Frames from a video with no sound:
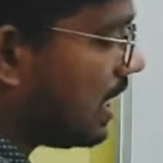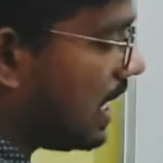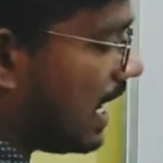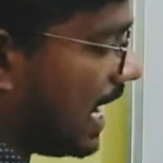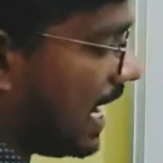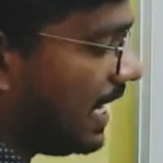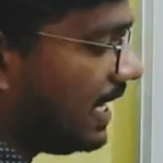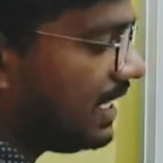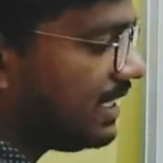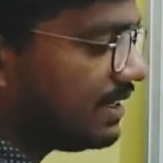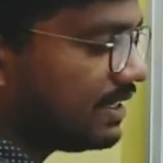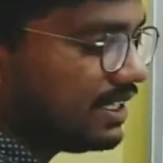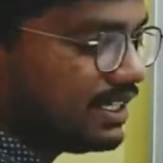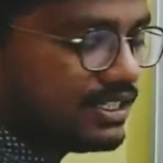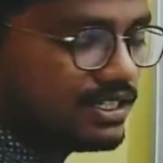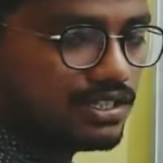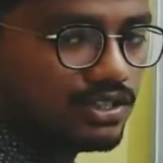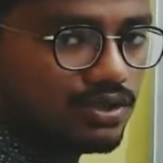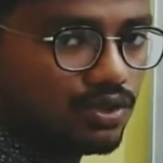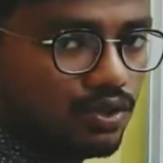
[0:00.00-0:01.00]
adding
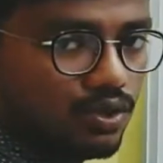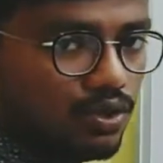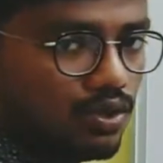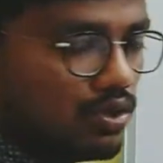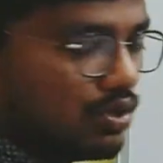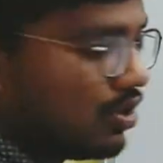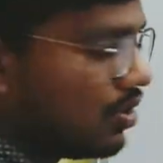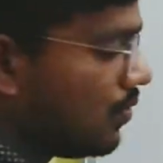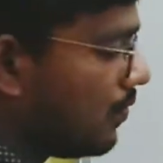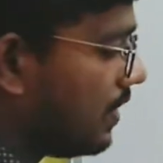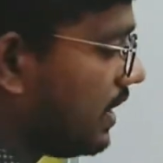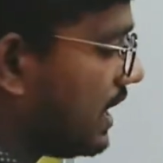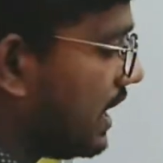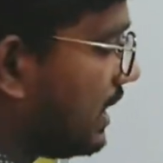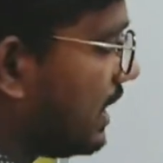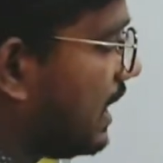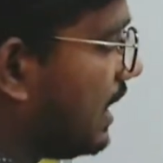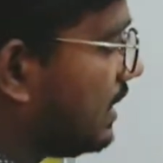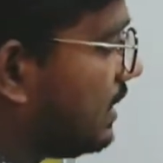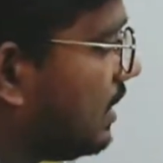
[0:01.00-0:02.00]
these two we
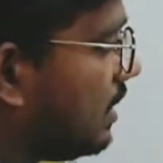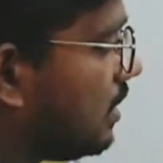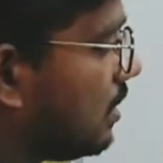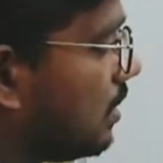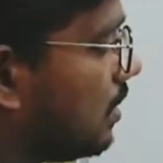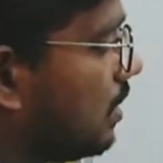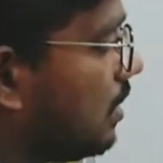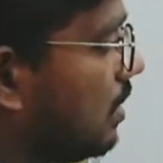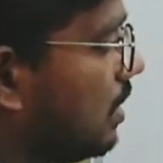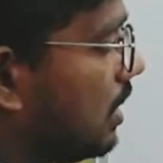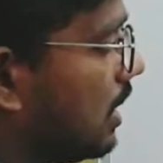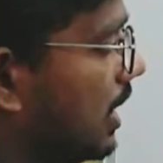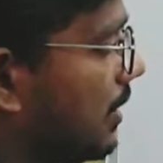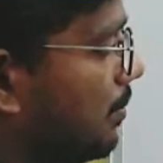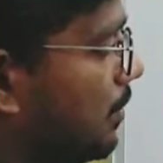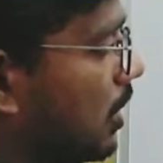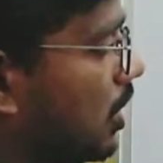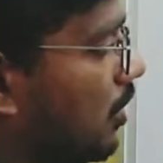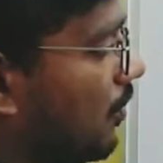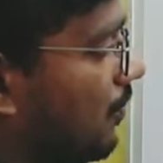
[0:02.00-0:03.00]
can get the
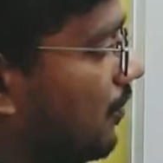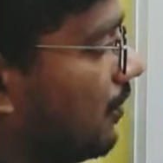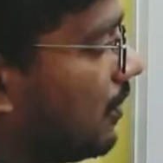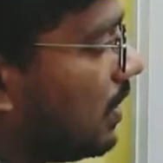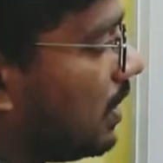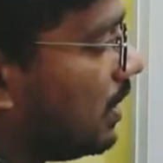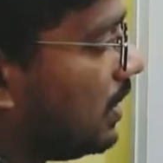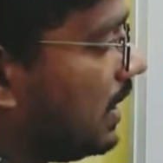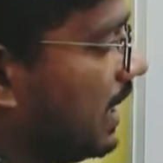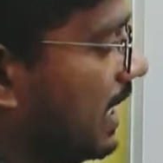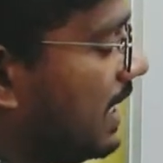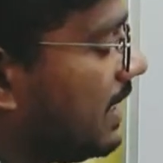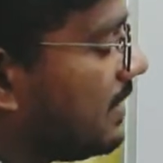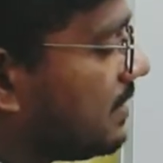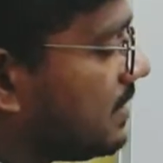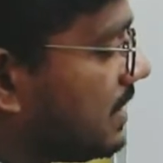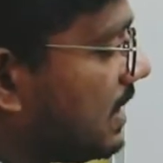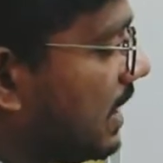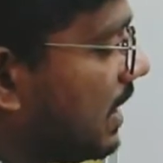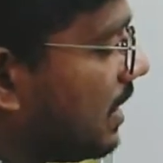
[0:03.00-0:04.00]
number of
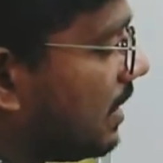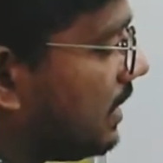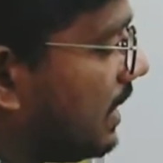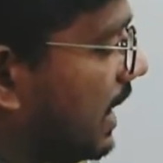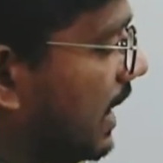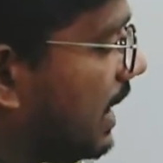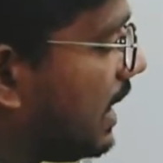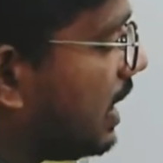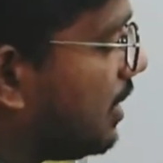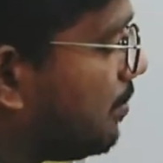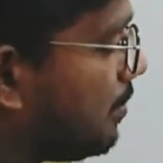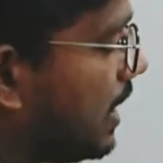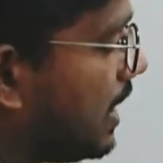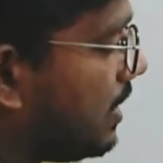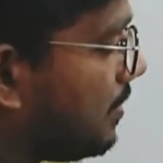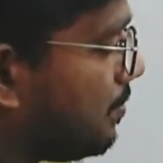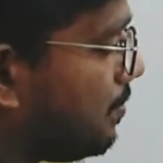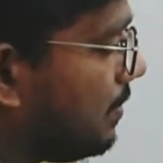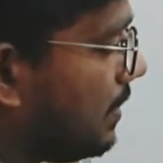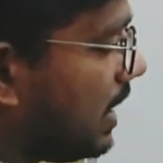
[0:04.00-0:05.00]
days taken
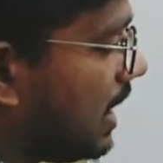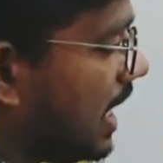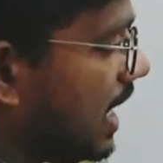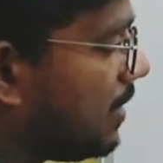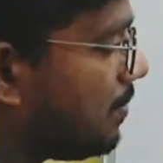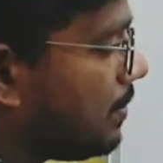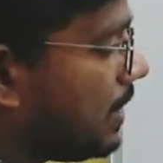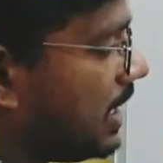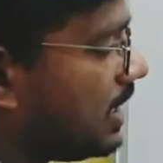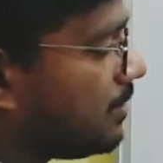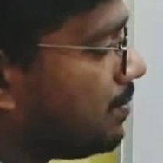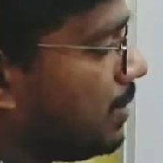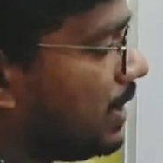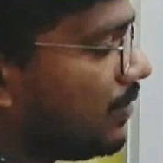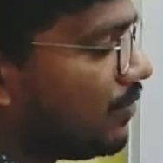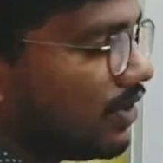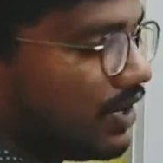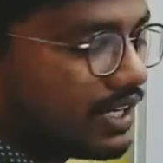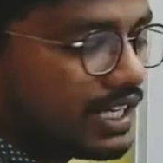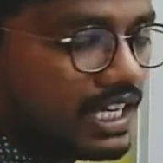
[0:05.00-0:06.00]
by A plus B
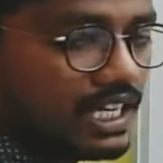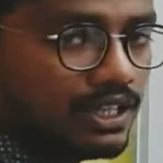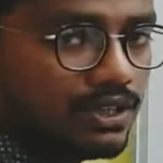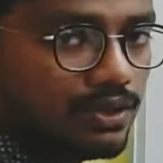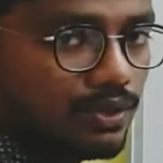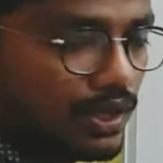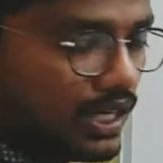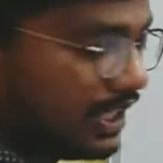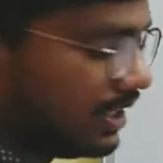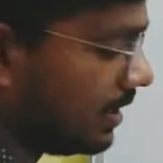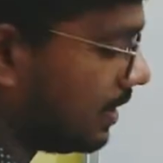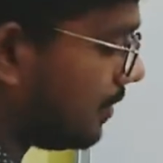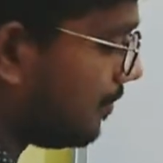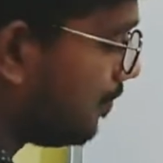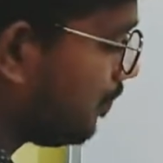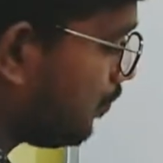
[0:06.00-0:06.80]
working together.